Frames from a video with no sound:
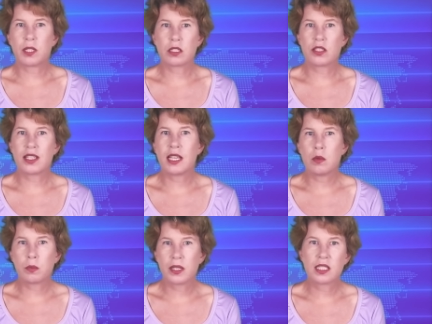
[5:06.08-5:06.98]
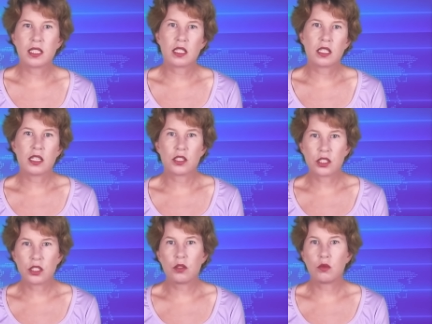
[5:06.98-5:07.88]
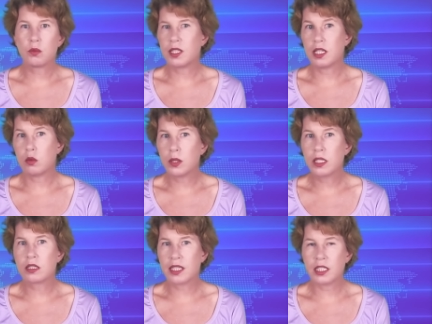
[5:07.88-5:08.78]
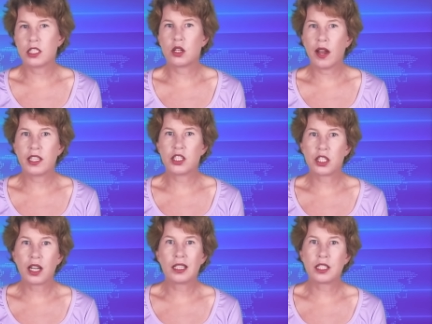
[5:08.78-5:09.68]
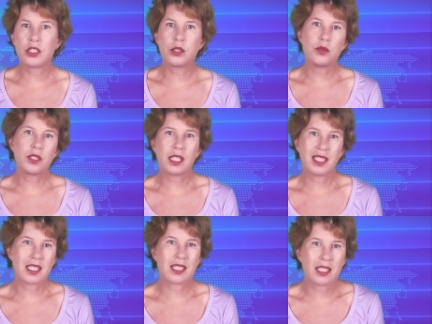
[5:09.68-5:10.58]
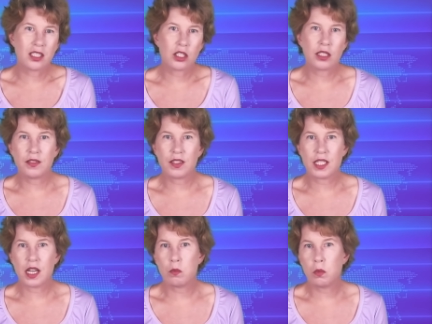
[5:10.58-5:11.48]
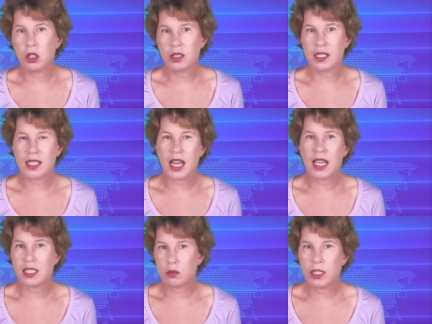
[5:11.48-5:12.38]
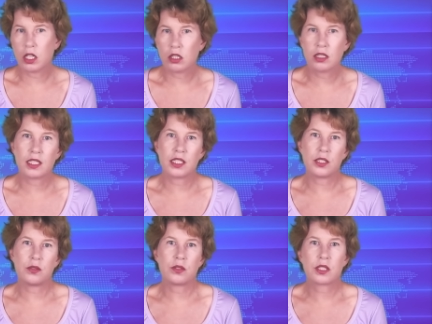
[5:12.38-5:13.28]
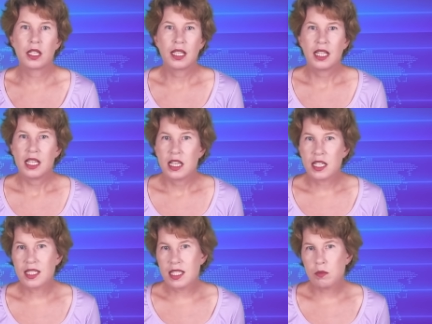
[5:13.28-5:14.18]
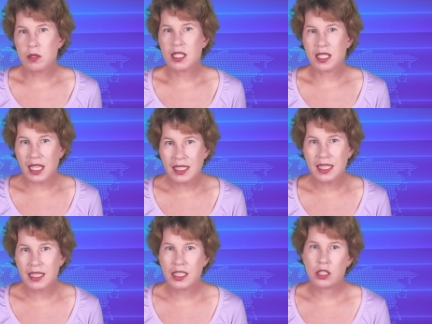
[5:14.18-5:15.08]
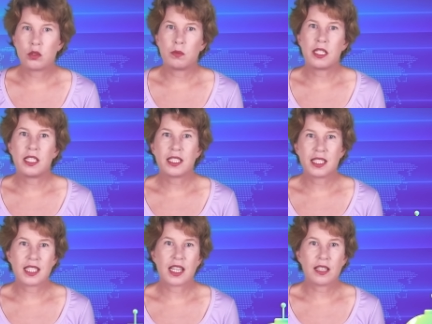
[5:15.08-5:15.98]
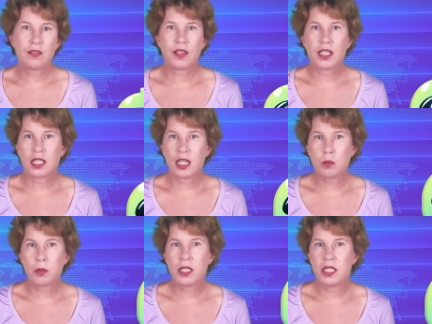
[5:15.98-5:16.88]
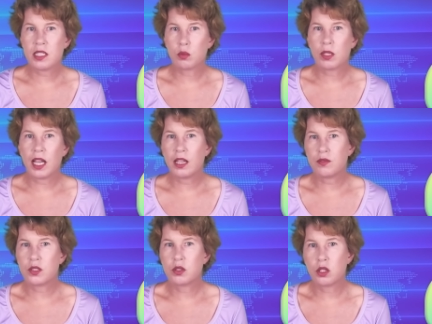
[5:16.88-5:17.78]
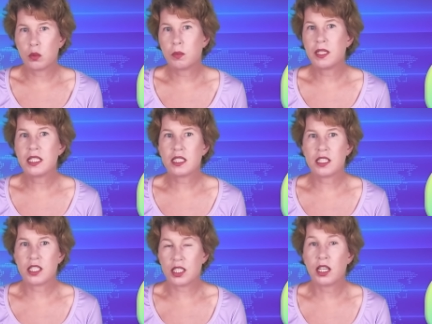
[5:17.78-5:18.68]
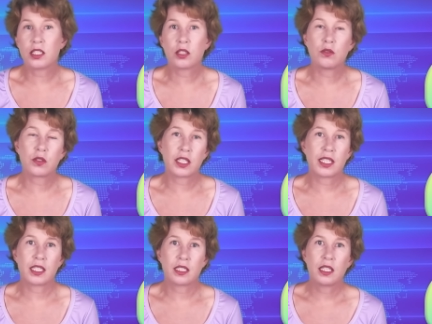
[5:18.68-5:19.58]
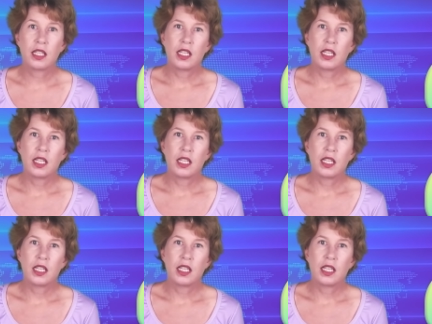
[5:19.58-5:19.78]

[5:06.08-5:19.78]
because they implicitly assume that we'll get to A G I using essentially the same models as we currently use. It seems likely to me instead that companies will have to completely start over again,